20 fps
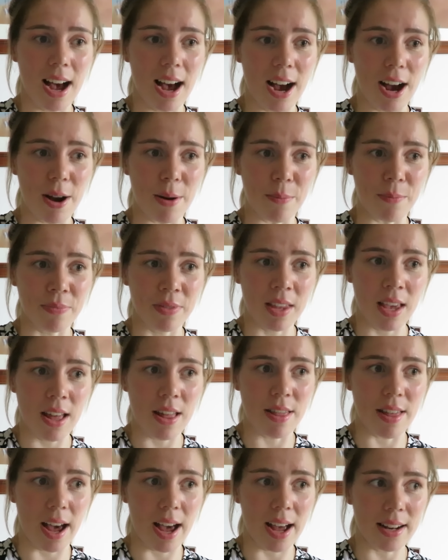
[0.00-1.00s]
um,
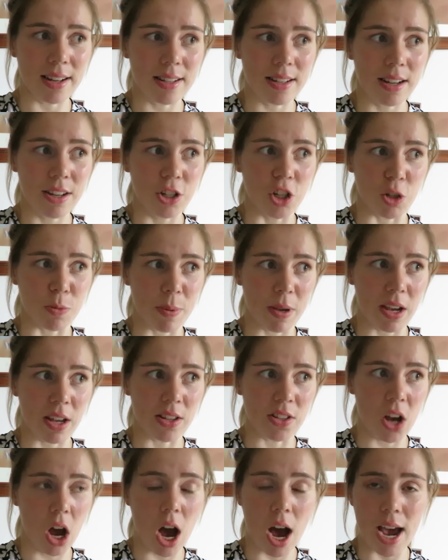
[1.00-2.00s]
that just
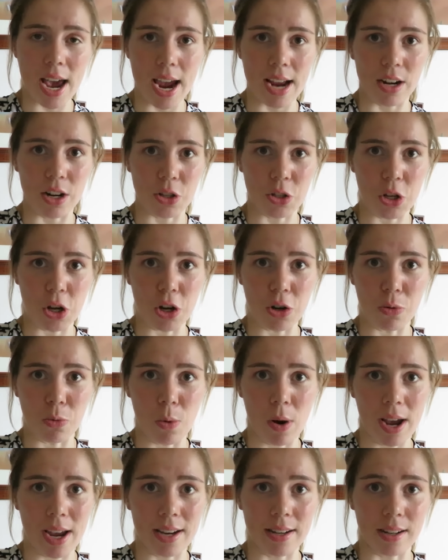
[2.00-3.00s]
because I ate a certain
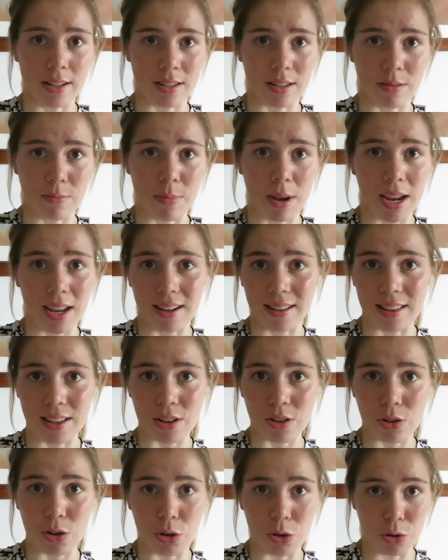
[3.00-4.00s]
way doesn't mean
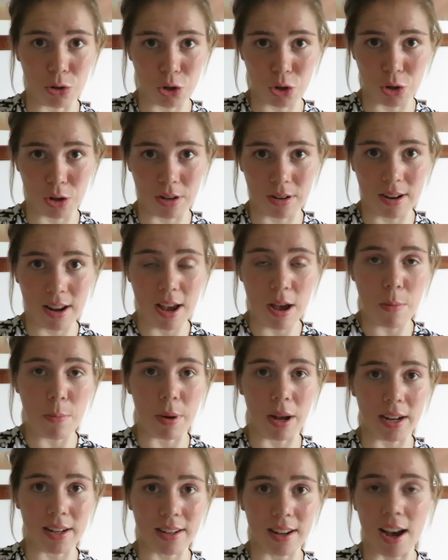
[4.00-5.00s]
that you should.
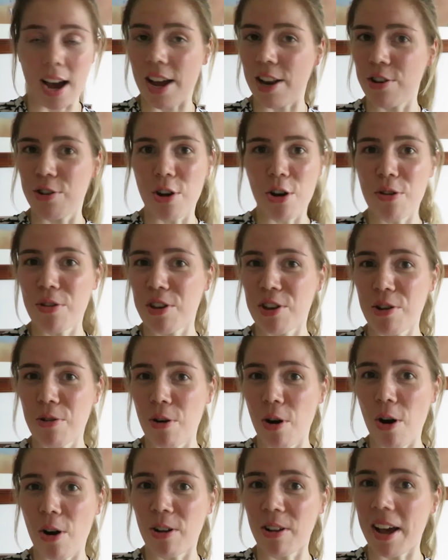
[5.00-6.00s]
But I know that
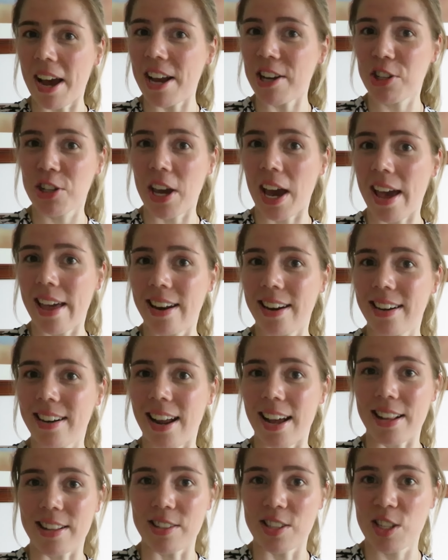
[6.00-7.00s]
you're all educated
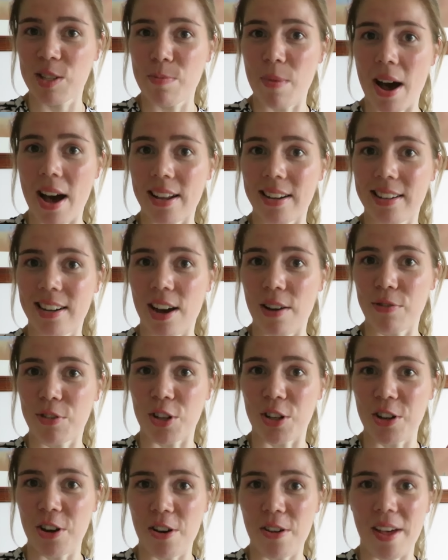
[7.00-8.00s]
and smart enough
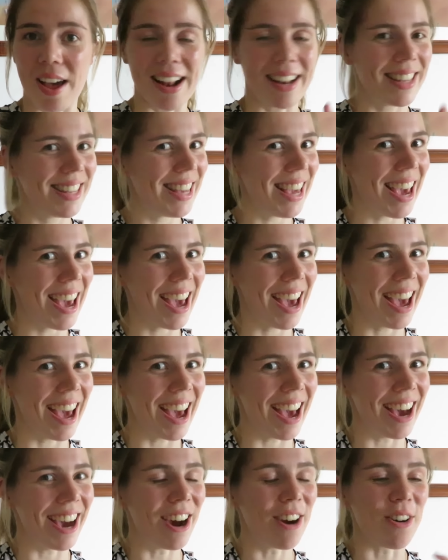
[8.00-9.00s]
to know that.
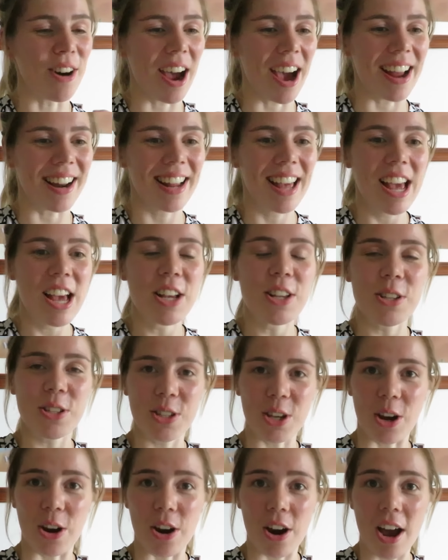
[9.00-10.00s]
Yeah, all right.
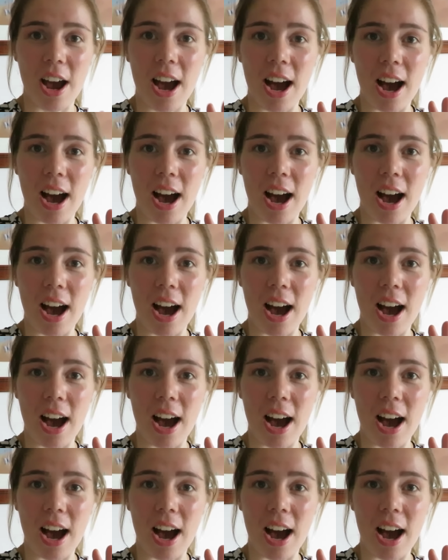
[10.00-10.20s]
So,